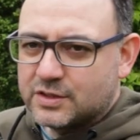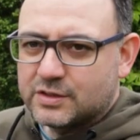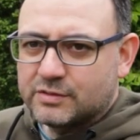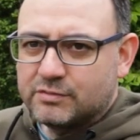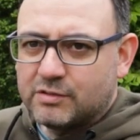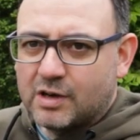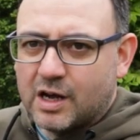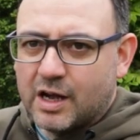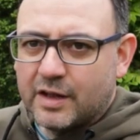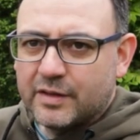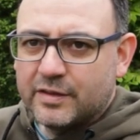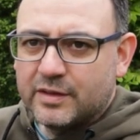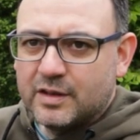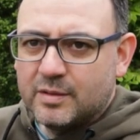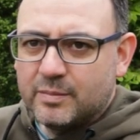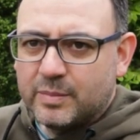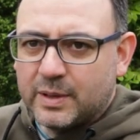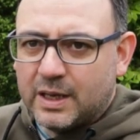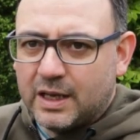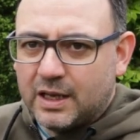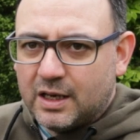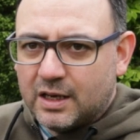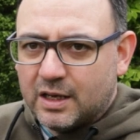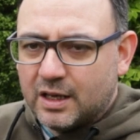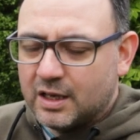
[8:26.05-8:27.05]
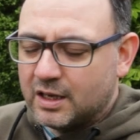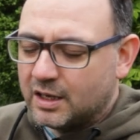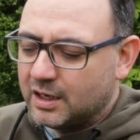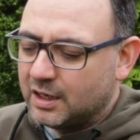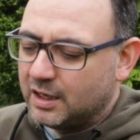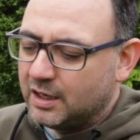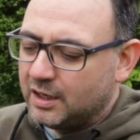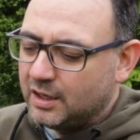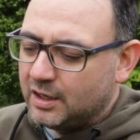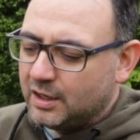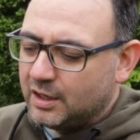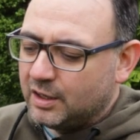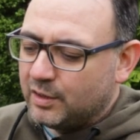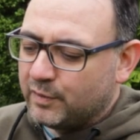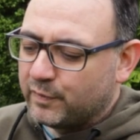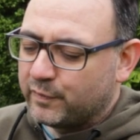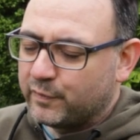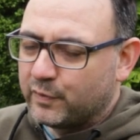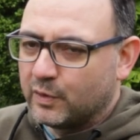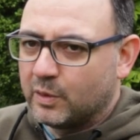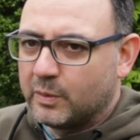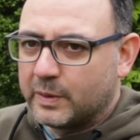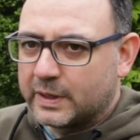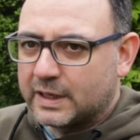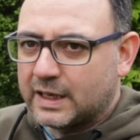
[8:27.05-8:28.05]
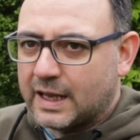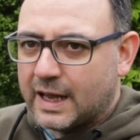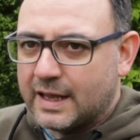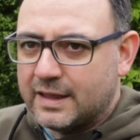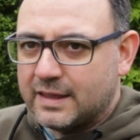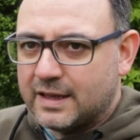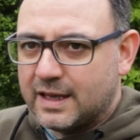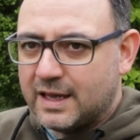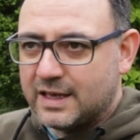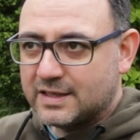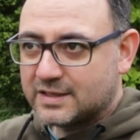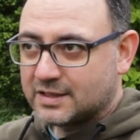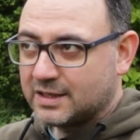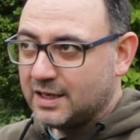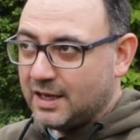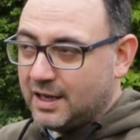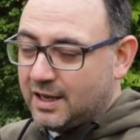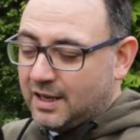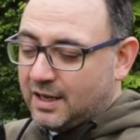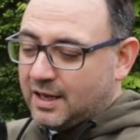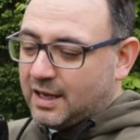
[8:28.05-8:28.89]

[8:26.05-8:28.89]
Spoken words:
So rather than being forward like this,